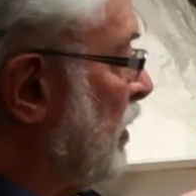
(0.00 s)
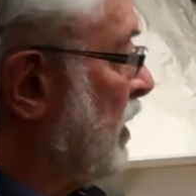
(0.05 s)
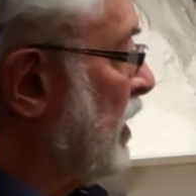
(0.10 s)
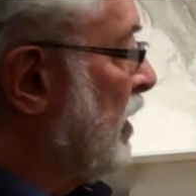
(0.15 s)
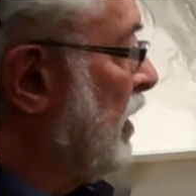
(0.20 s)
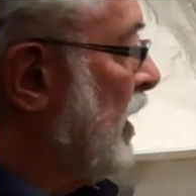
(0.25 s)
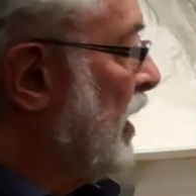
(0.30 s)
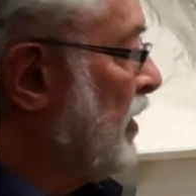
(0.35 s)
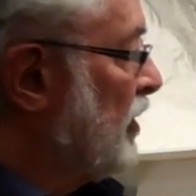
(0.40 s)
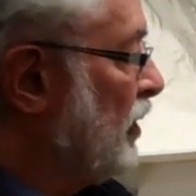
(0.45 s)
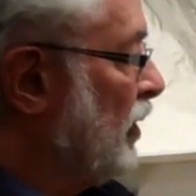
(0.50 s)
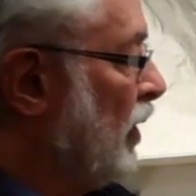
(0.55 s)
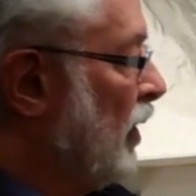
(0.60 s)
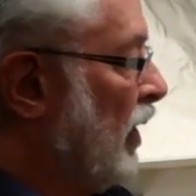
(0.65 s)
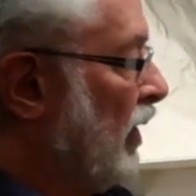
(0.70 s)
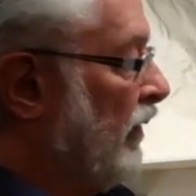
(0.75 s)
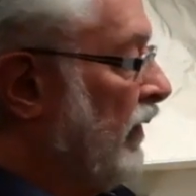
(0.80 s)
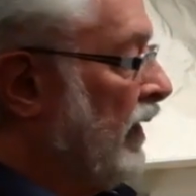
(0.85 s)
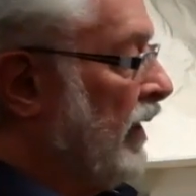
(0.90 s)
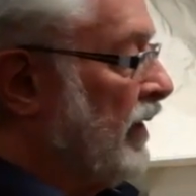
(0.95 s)
will cross
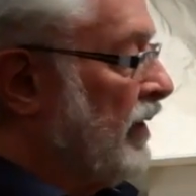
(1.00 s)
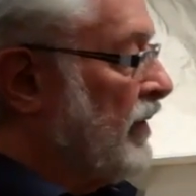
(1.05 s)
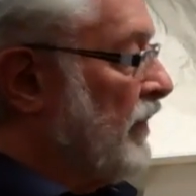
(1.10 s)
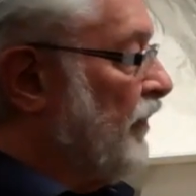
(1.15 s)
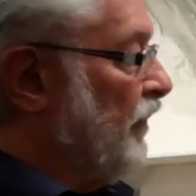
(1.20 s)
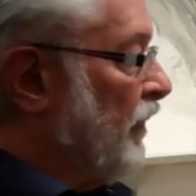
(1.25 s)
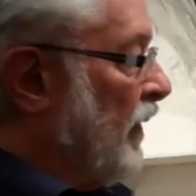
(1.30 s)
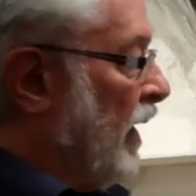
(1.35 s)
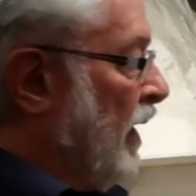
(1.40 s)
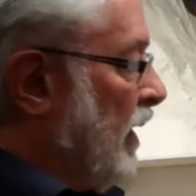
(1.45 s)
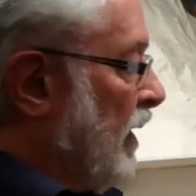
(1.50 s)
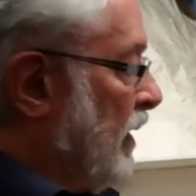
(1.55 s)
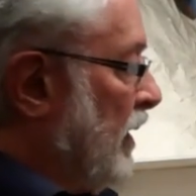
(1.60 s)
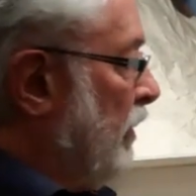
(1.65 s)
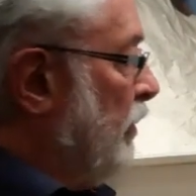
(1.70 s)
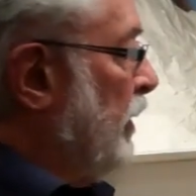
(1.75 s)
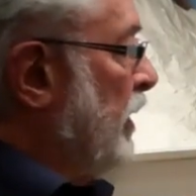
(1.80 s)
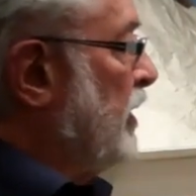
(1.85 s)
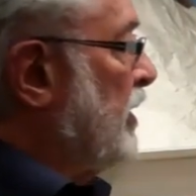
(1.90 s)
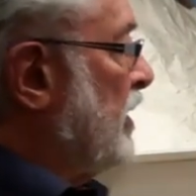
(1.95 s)
all of these
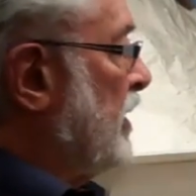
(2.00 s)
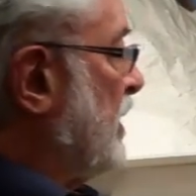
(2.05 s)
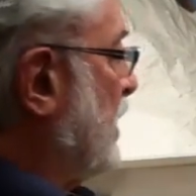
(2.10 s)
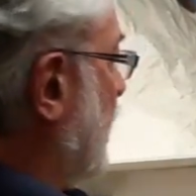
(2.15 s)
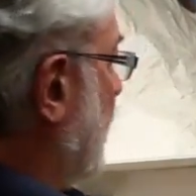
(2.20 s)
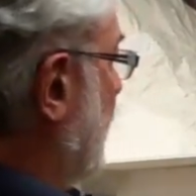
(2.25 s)
the bridge is